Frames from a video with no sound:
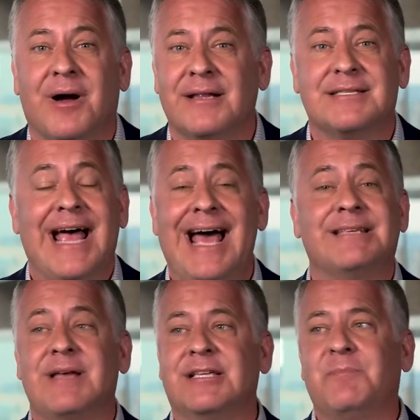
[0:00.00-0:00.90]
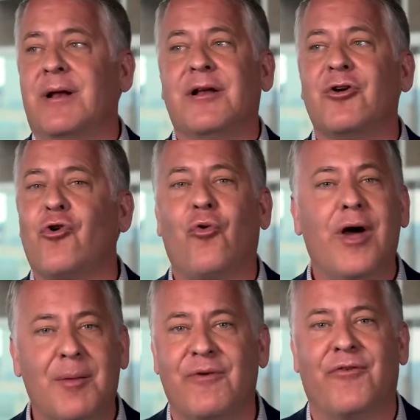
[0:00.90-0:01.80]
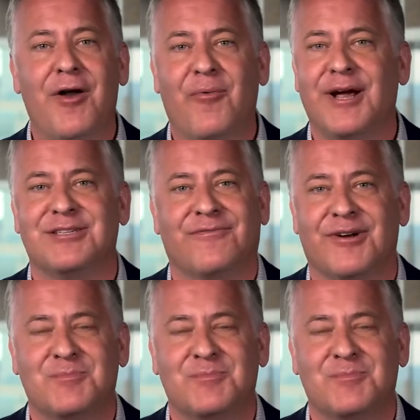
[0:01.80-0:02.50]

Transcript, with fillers: Month has, has been an incredible fundraiser for us.